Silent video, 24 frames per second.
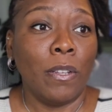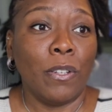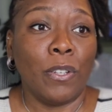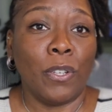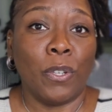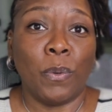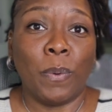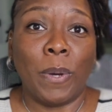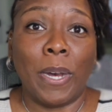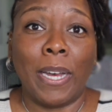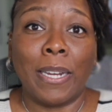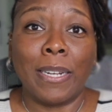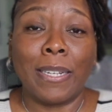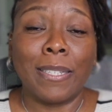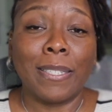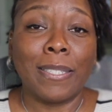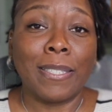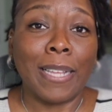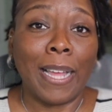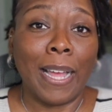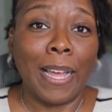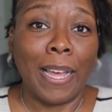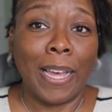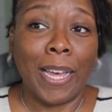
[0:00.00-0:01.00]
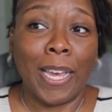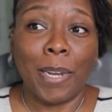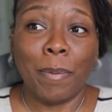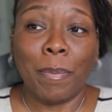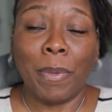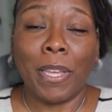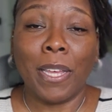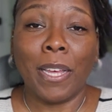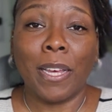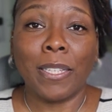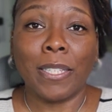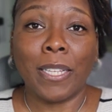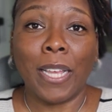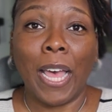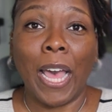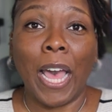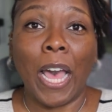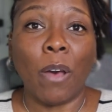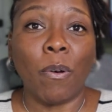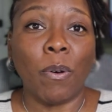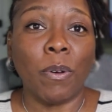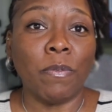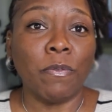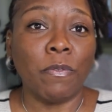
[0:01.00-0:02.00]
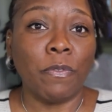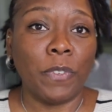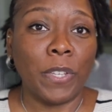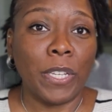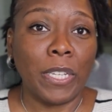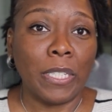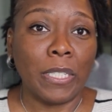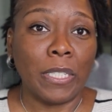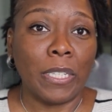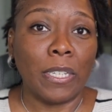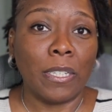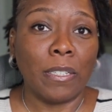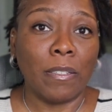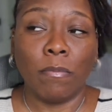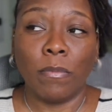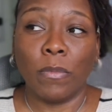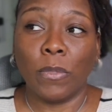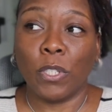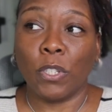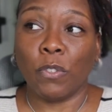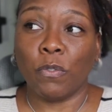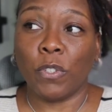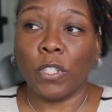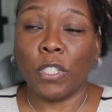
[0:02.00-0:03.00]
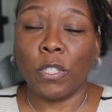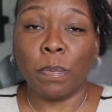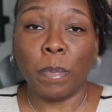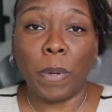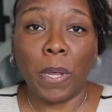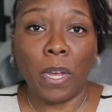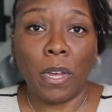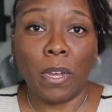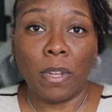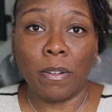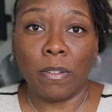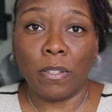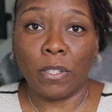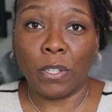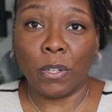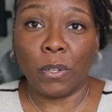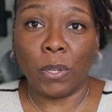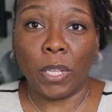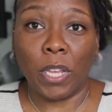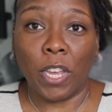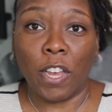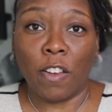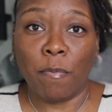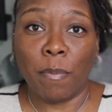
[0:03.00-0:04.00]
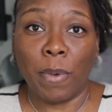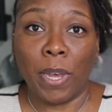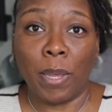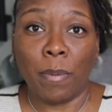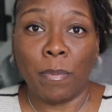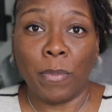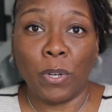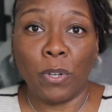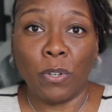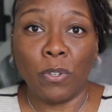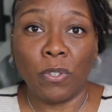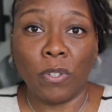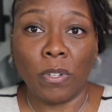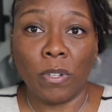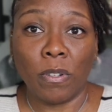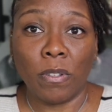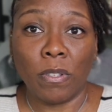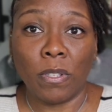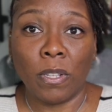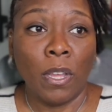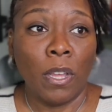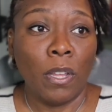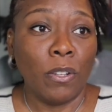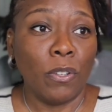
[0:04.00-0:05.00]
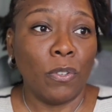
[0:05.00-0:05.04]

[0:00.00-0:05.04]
Do I decide because of how I'm feeling to respond solely off my emotions?